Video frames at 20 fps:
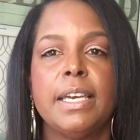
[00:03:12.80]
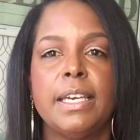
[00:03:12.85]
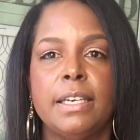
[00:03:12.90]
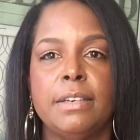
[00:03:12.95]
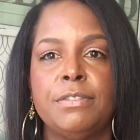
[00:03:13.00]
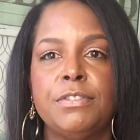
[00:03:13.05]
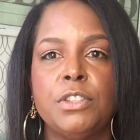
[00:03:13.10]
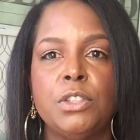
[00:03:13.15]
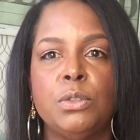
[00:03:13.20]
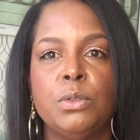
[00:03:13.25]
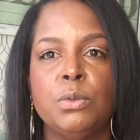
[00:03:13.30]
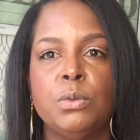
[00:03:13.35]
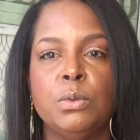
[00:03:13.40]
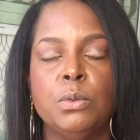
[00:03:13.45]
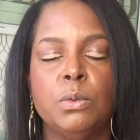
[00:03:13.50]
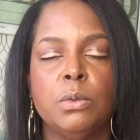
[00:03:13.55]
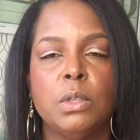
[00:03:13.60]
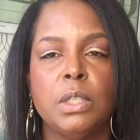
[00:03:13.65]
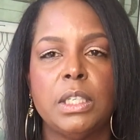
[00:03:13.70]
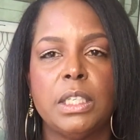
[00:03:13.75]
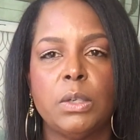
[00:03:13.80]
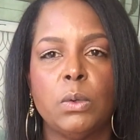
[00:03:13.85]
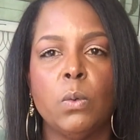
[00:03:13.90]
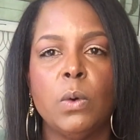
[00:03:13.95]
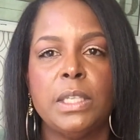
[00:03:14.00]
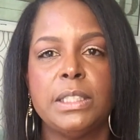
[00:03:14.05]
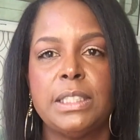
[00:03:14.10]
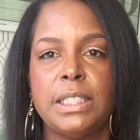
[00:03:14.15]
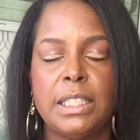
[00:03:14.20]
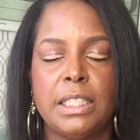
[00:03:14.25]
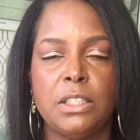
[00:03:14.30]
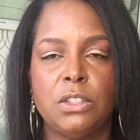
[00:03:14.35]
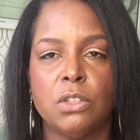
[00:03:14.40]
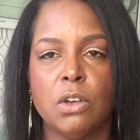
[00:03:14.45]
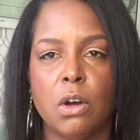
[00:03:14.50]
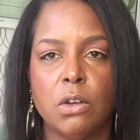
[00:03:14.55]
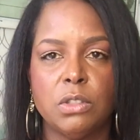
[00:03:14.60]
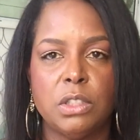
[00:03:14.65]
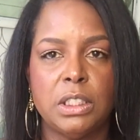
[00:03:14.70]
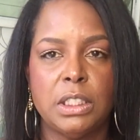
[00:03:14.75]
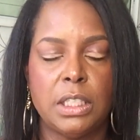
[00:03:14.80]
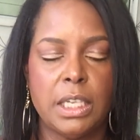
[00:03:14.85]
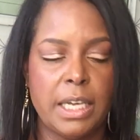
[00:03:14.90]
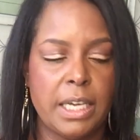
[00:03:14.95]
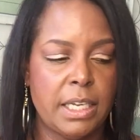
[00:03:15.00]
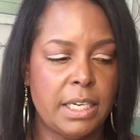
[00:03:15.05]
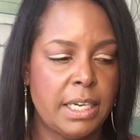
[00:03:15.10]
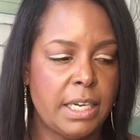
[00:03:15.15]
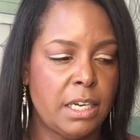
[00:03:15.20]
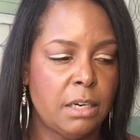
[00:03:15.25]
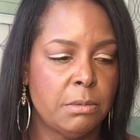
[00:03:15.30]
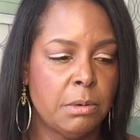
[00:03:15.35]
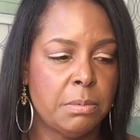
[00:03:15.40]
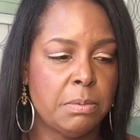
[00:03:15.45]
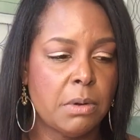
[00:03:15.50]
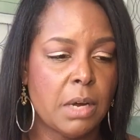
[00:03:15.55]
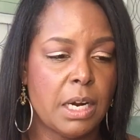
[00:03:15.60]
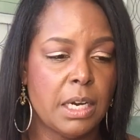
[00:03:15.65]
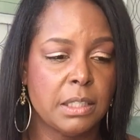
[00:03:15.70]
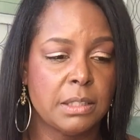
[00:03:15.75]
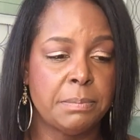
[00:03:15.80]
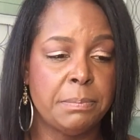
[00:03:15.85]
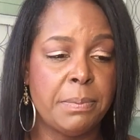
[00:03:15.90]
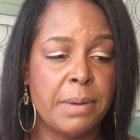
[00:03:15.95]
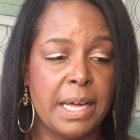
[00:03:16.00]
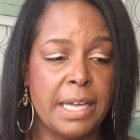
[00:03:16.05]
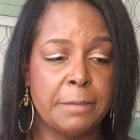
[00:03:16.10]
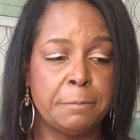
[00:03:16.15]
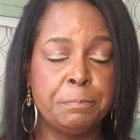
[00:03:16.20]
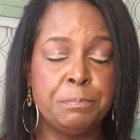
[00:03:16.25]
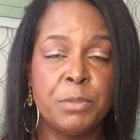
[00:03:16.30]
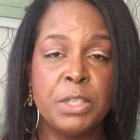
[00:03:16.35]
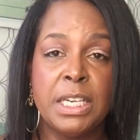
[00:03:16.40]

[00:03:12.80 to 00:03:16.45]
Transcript: If you want to indulge in, in animal products, but